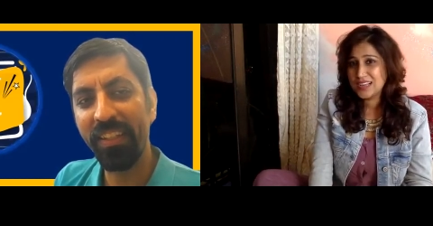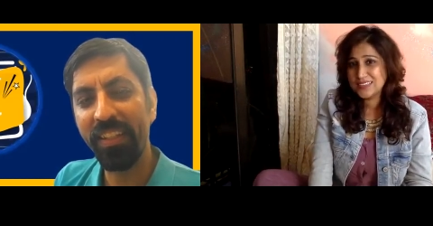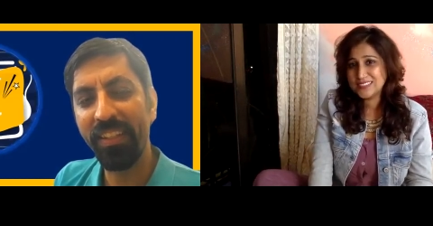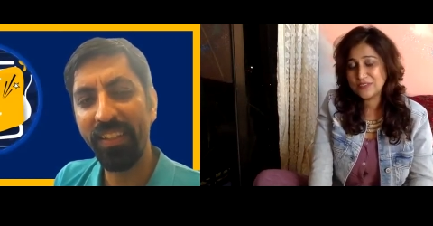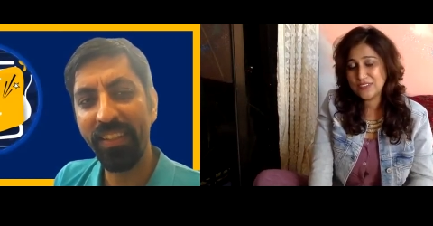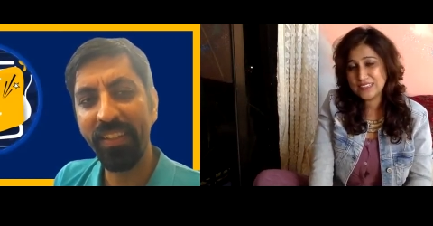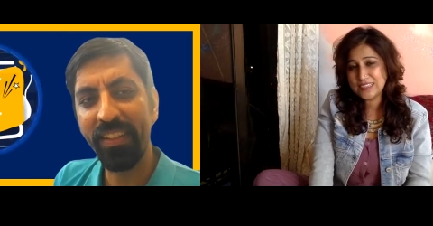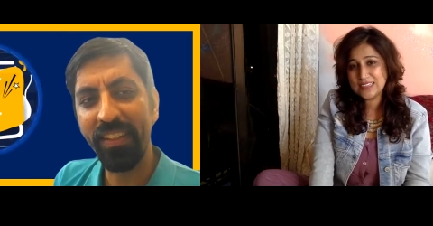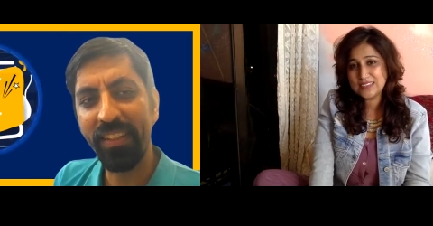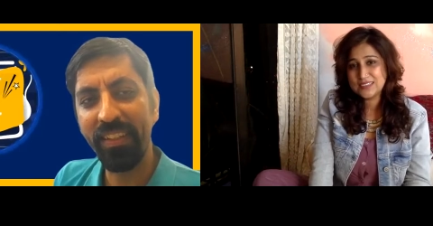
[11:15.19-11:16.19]
Speaker 1: and stuff like
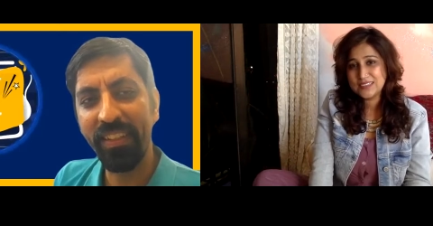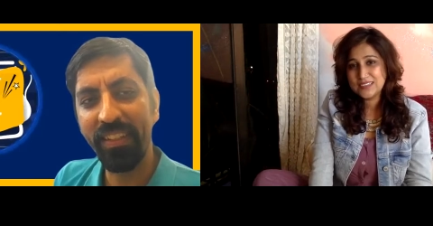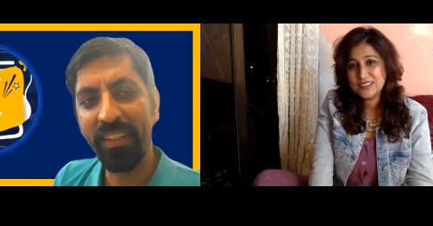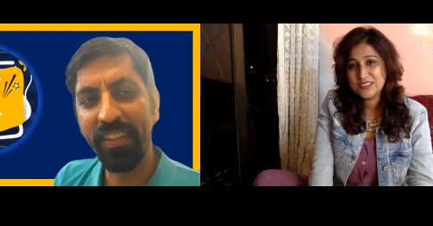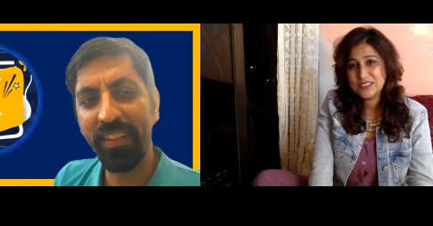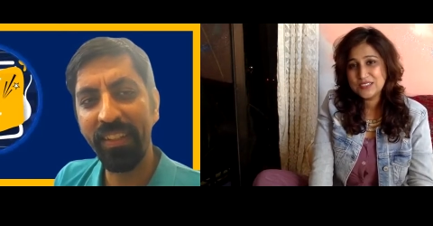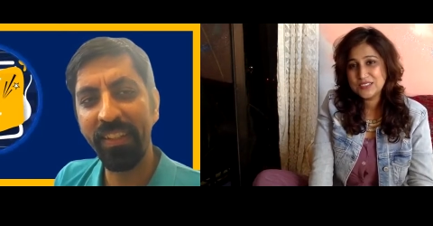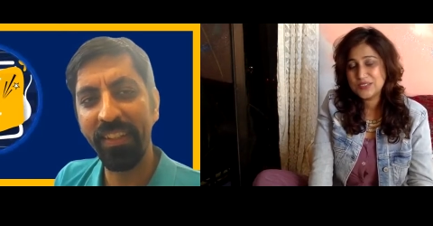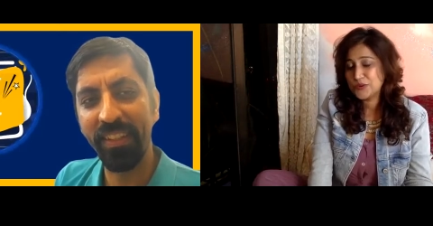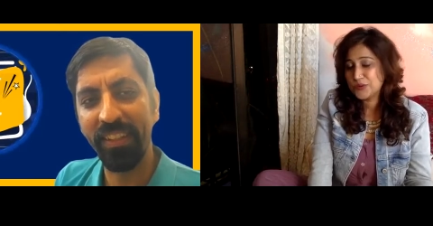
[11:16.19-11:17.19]
that.
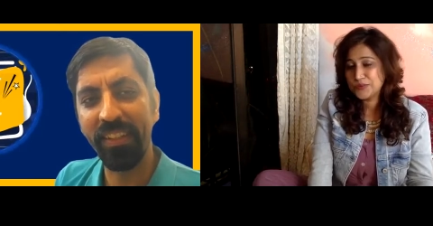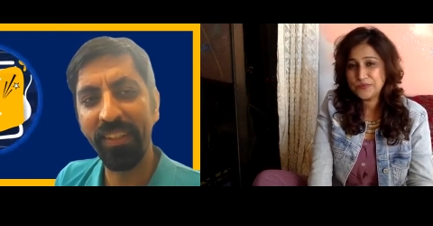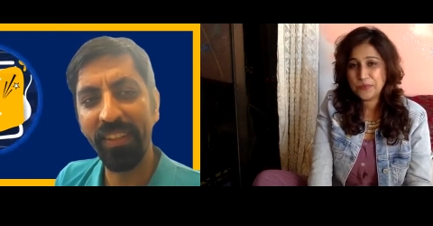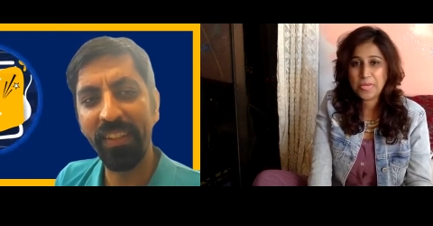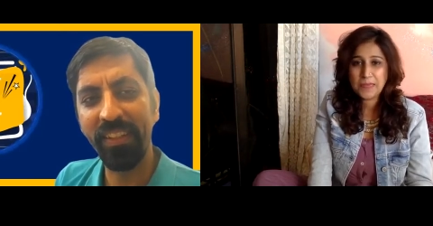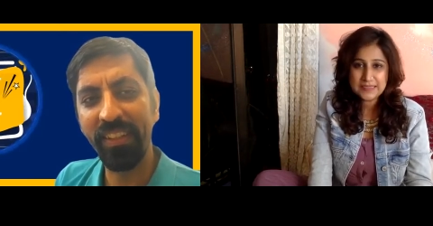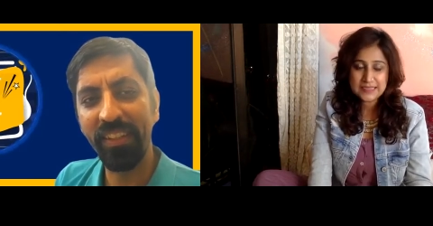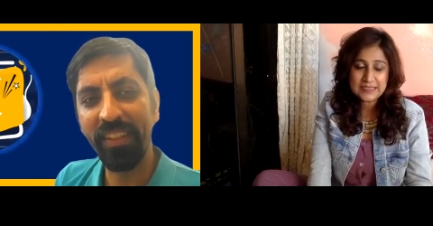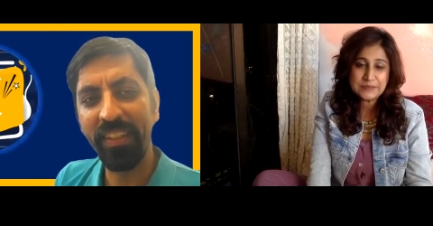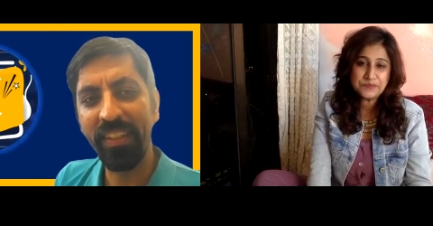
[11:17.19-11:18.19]
So, mm.
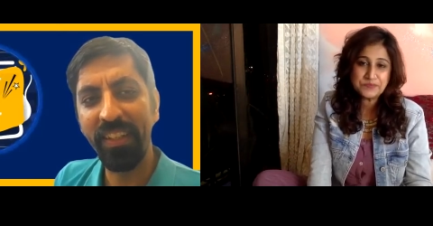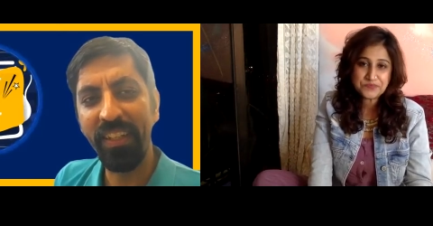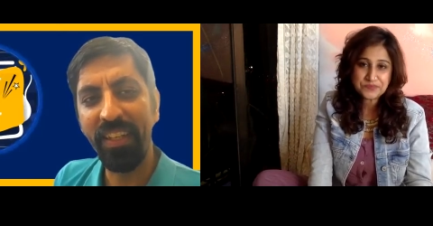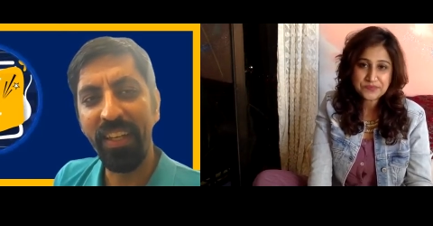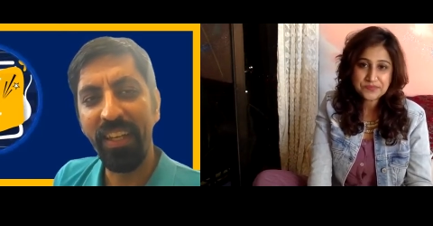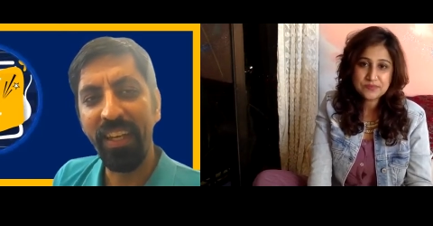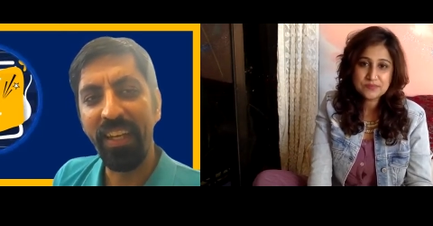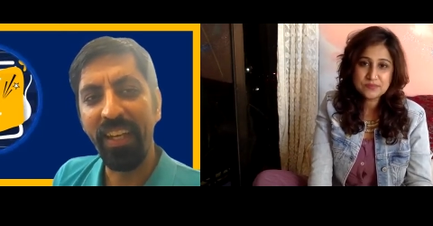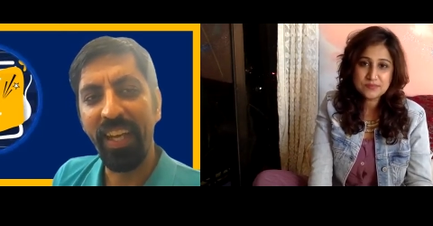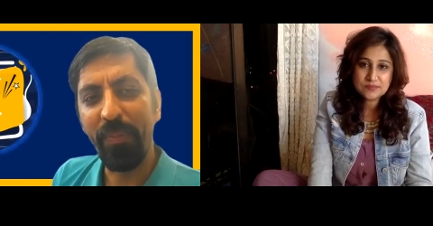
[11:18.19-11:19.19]
yeah.
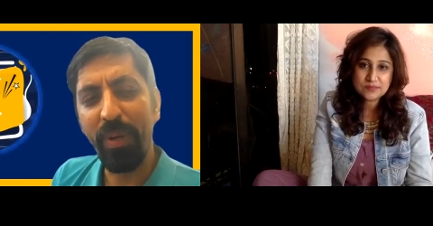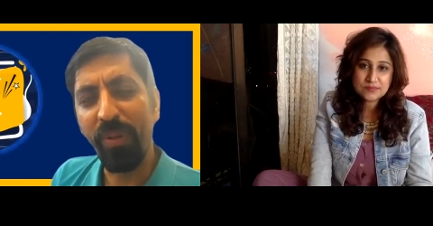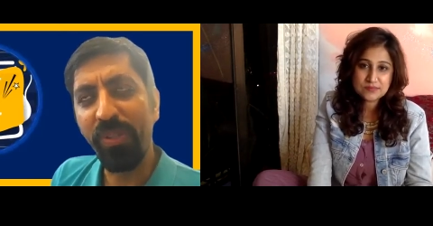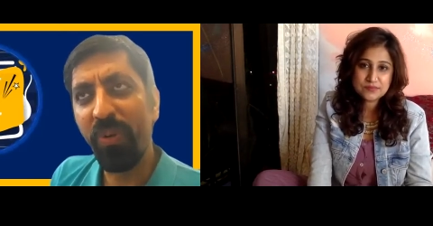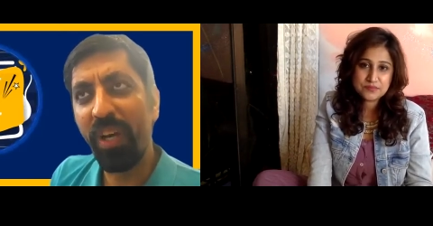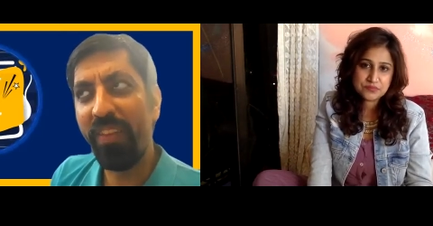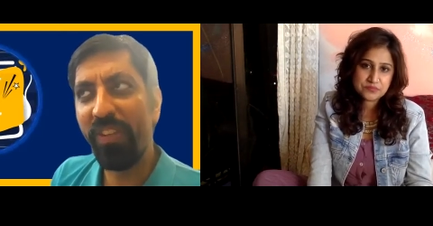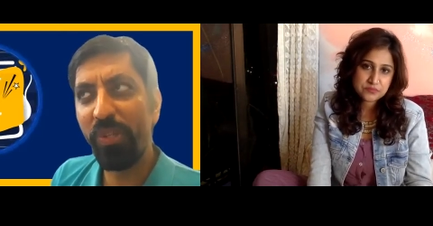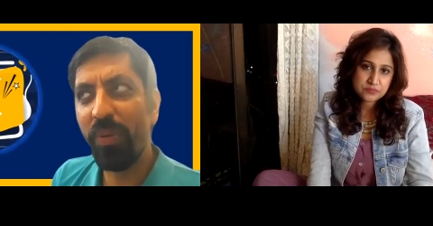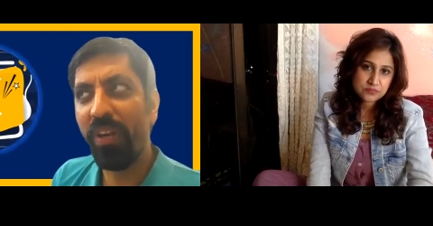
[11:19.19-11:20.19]
Speaker 2: Yeah, but also look at
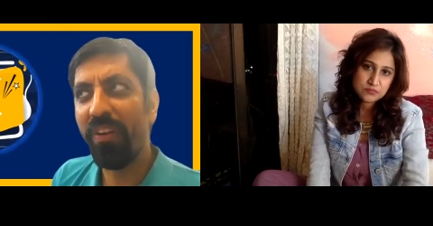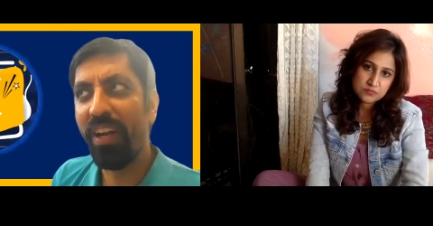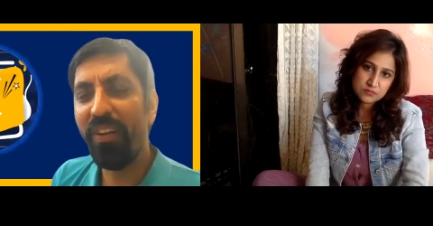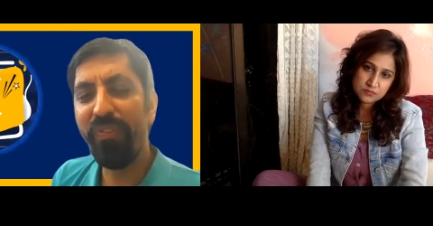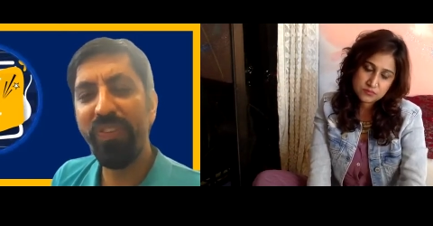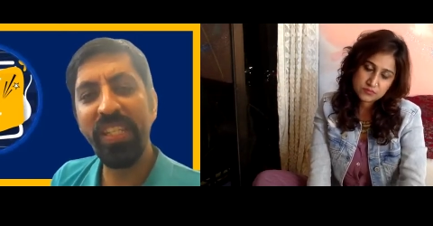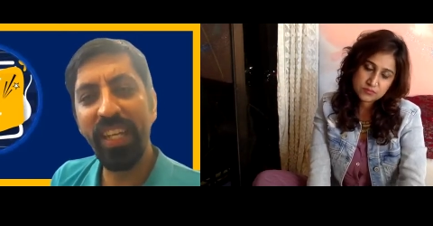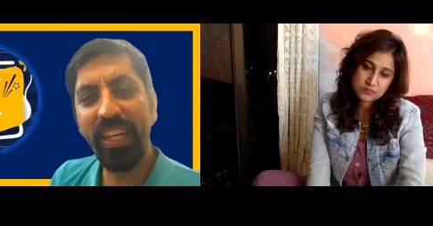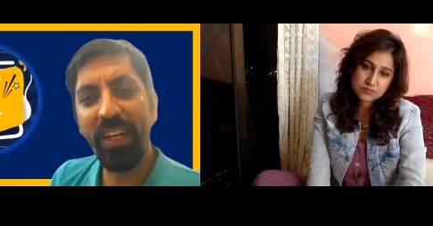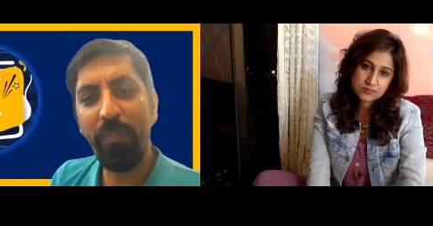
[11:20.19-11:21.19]
it this way, right?
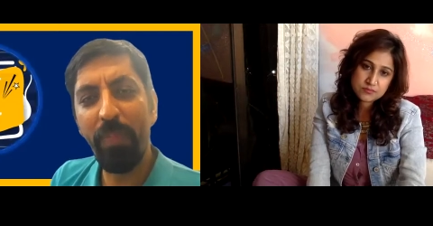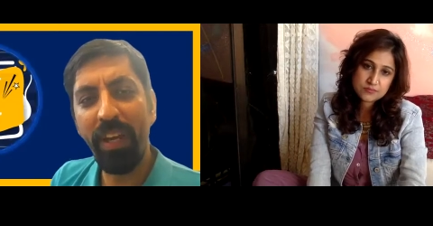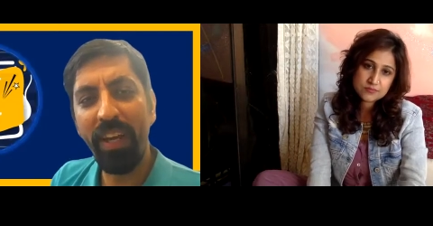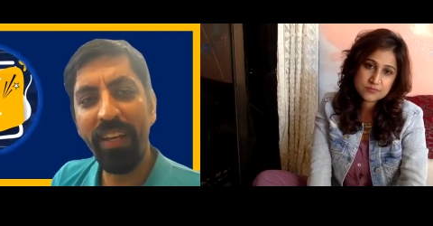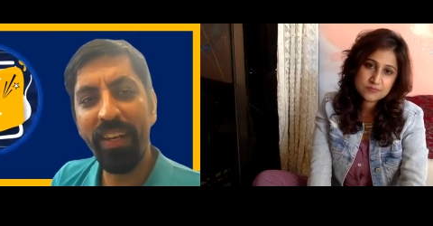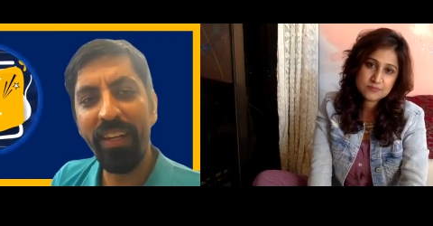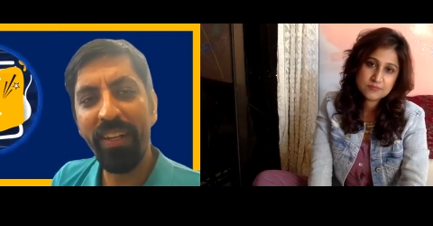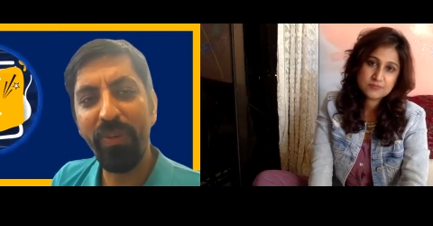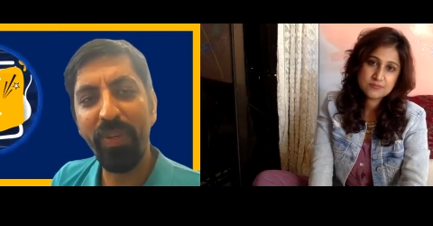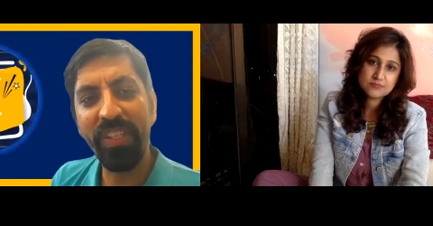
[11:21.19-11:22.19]
Physical
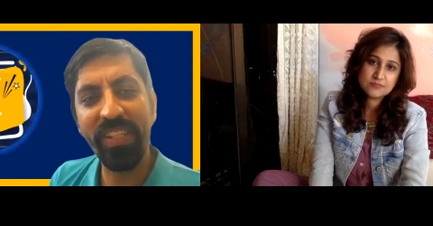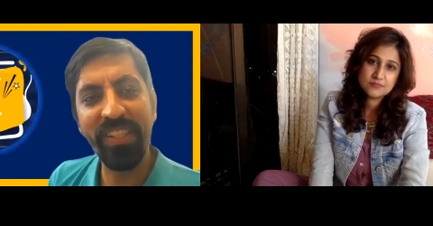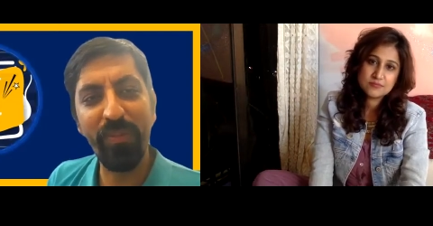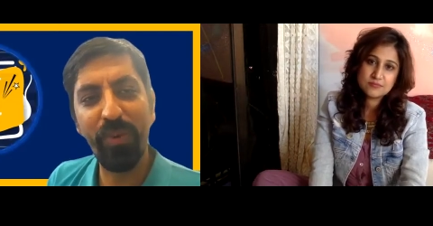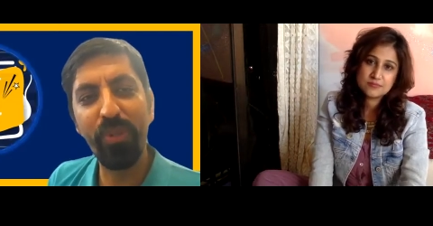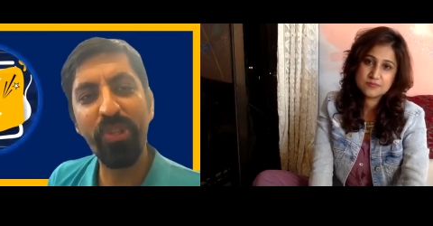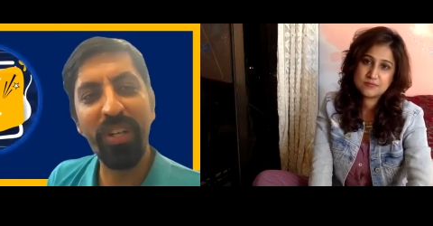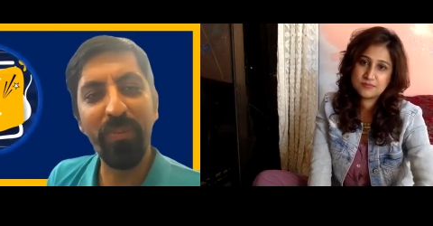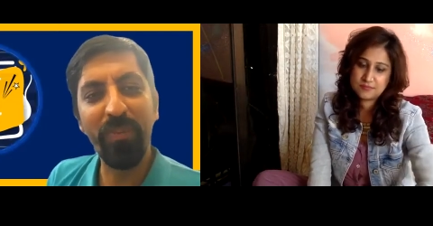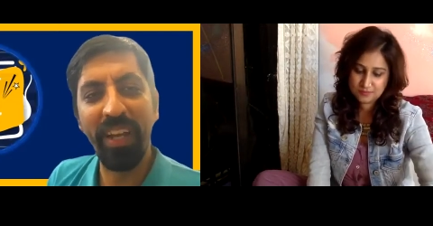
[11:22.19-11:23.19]
pain versus
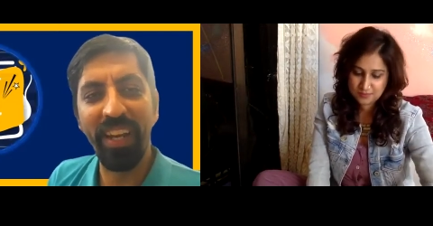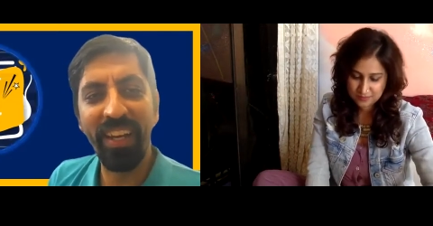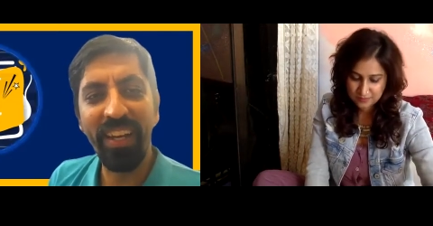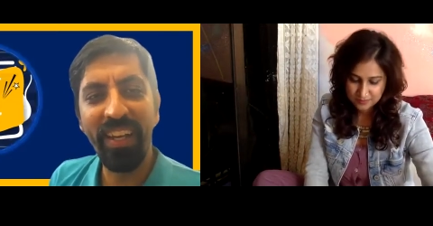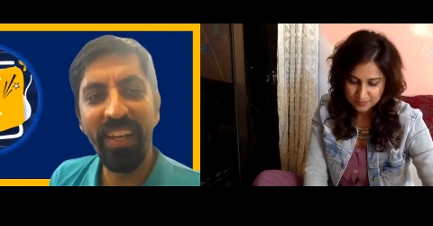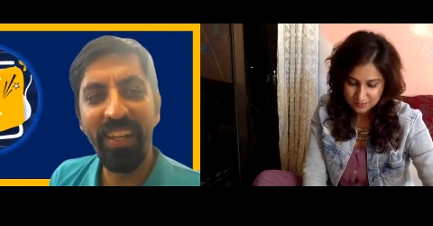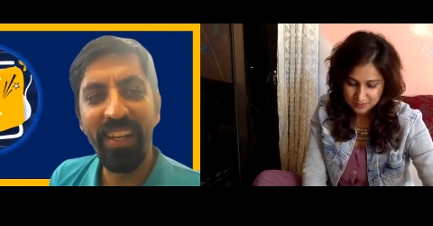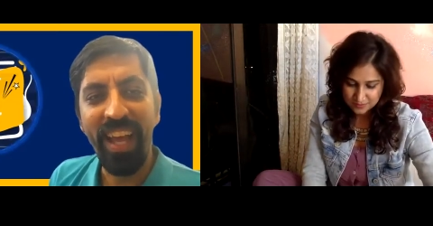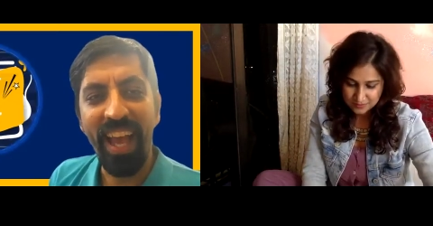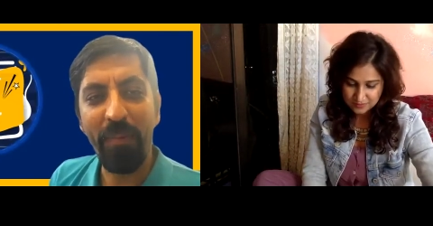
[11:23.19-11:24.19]
emotional pain,
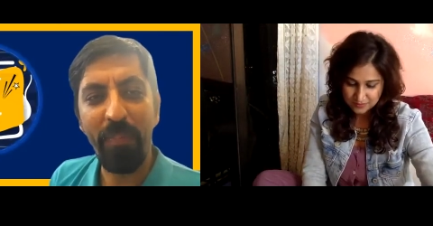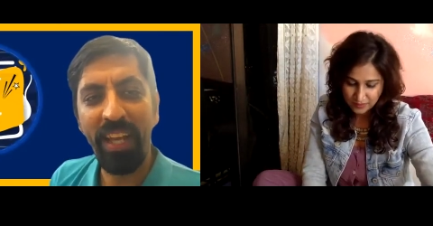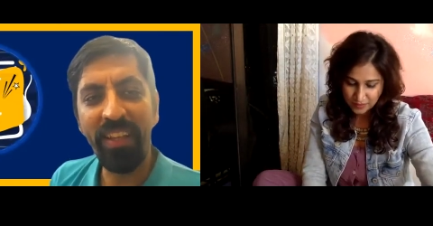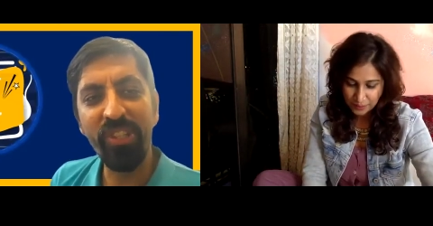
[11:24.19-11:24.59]
and play